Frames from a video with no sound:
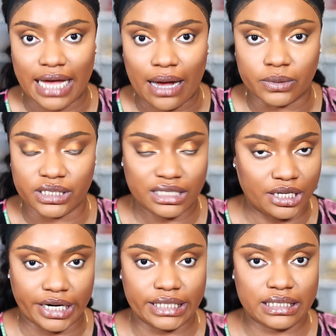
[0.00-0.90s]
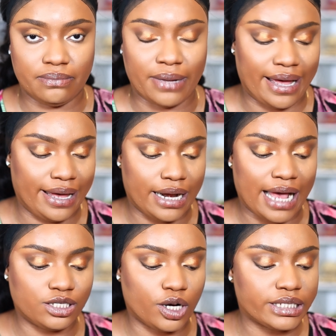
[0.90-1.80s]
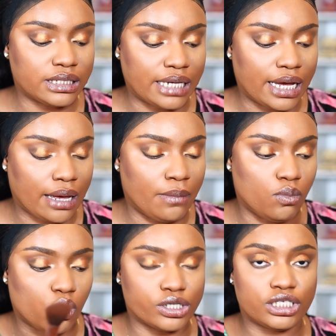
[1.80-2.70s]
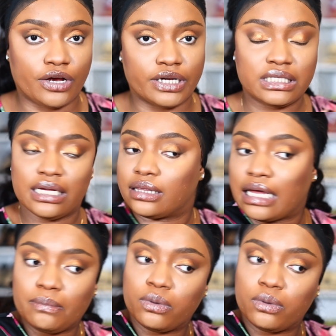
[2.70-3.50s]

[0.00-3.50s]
That was serious in my head. I started to take it more seriously at that